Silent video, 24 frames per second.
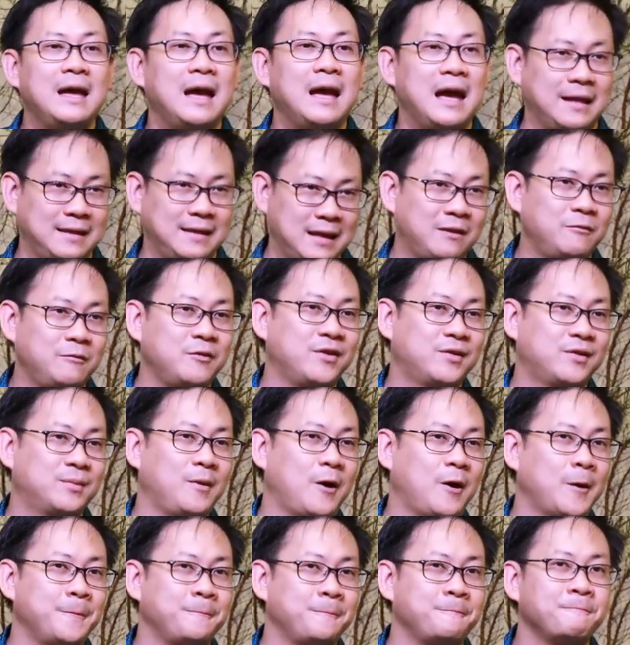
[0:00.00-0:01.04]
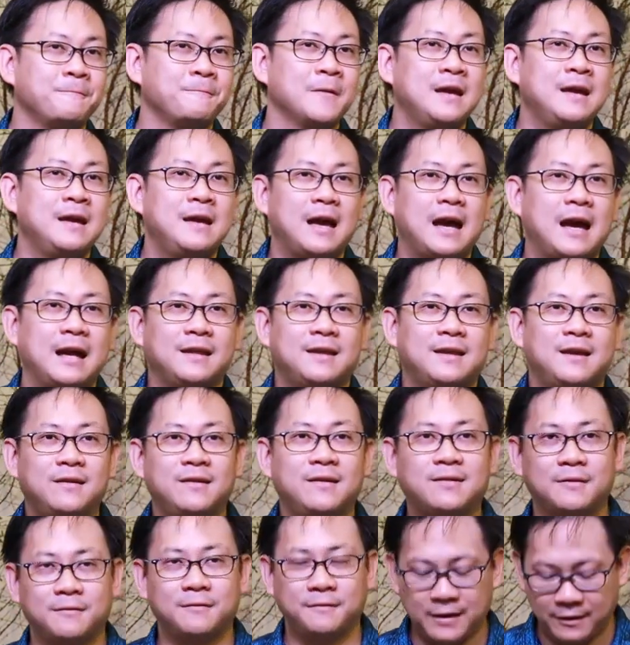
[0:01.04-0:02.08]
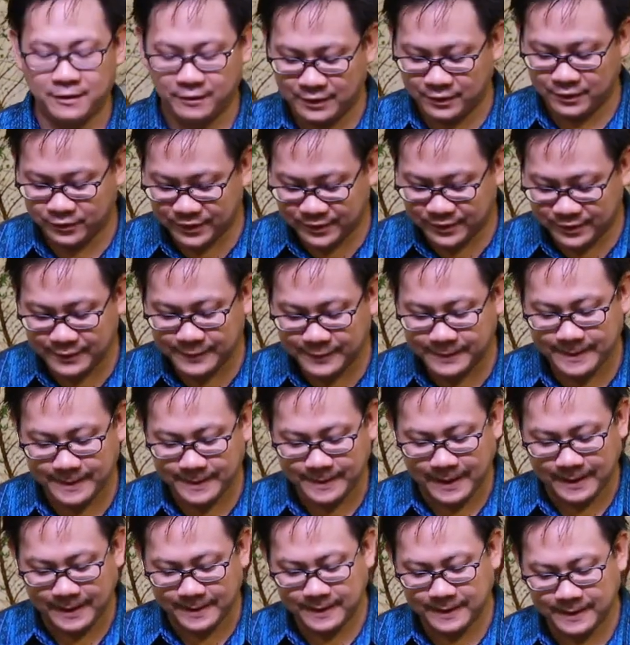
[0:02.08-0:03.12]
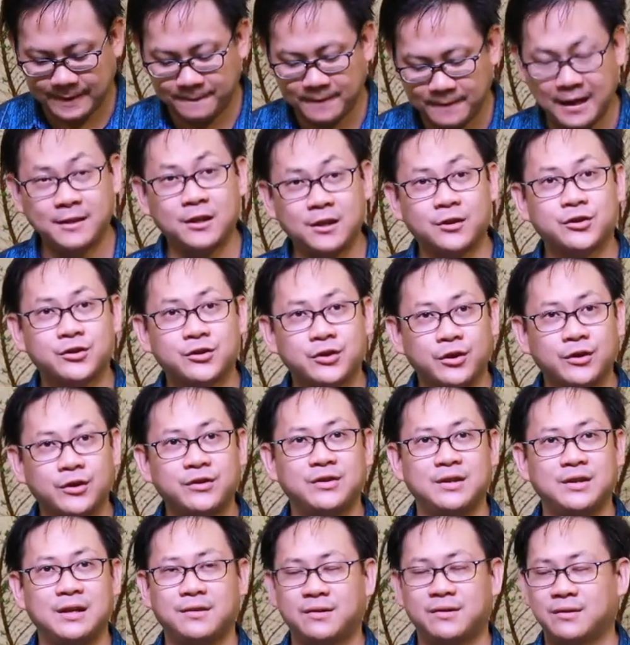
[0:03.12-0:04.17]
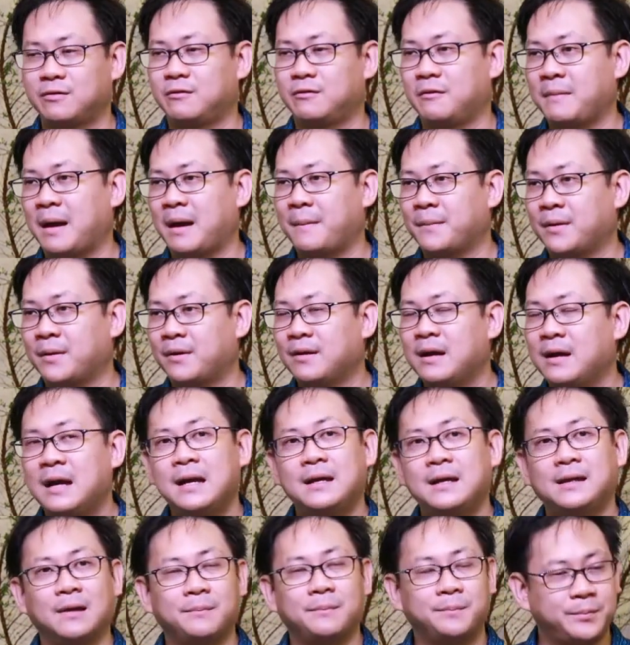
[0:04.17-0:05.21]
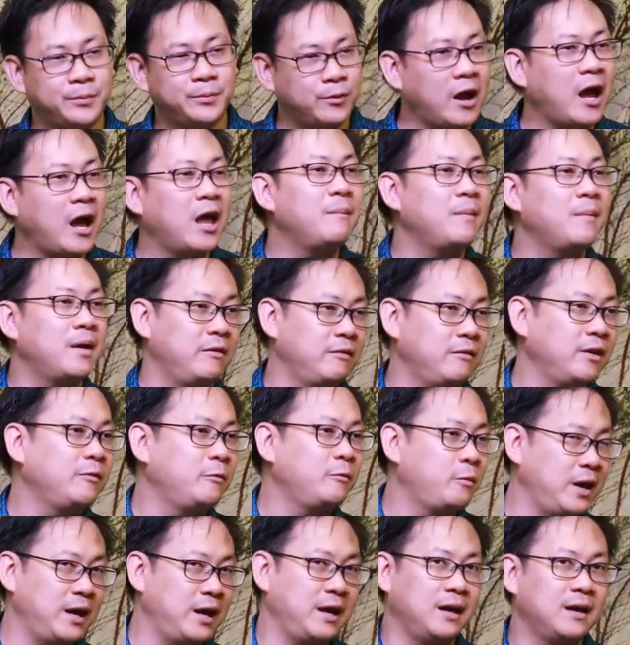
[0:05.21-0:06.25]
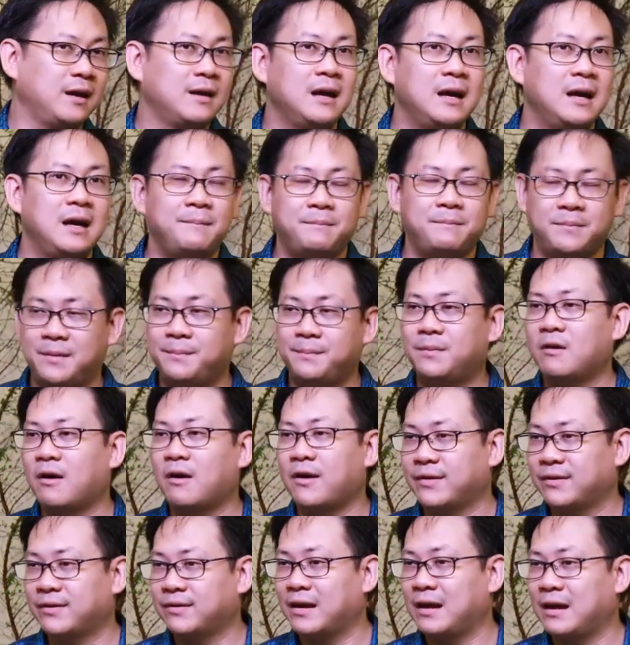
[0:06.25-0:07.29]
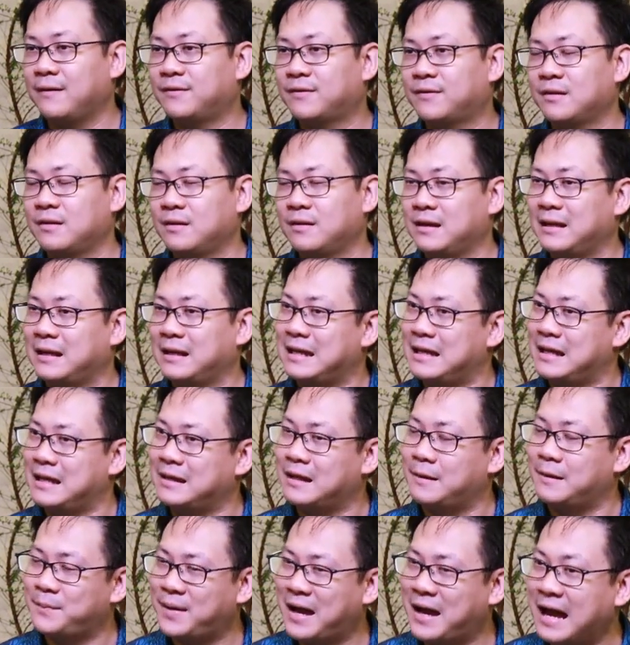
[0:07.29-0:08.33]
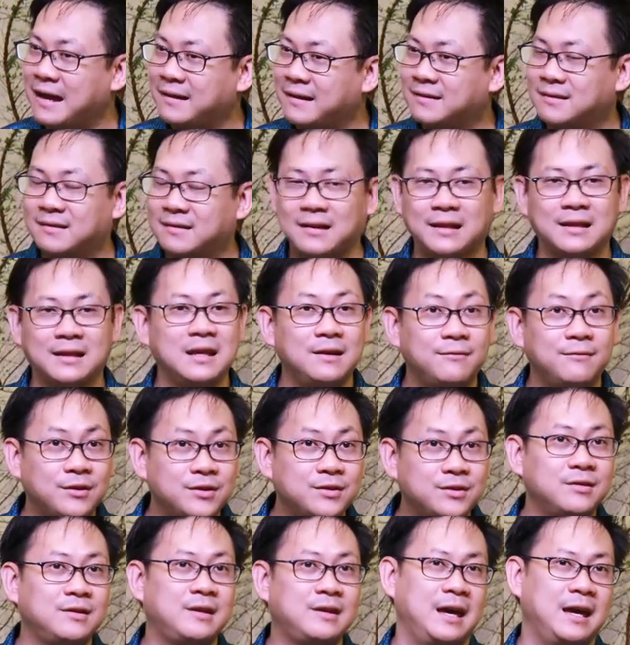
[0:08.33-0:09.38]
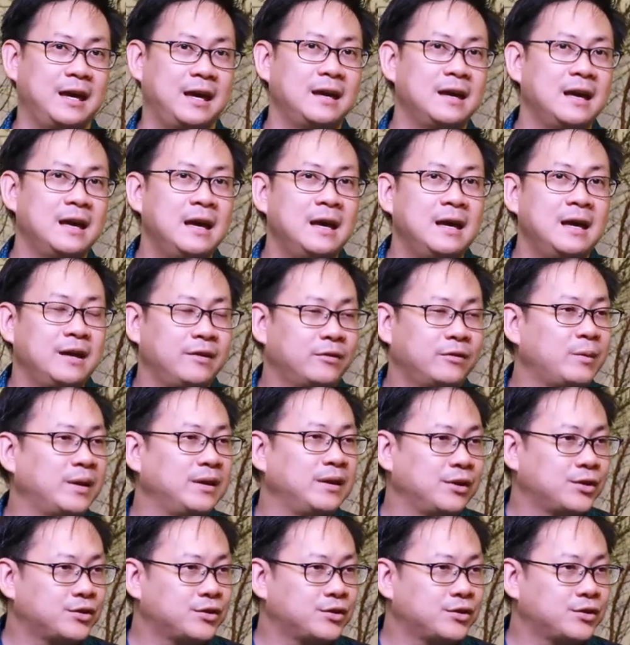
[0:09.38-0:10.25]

and then respond. And here's the very interesting thing I think that the church needs to remember. The primary way people are saved in the past and even today is when the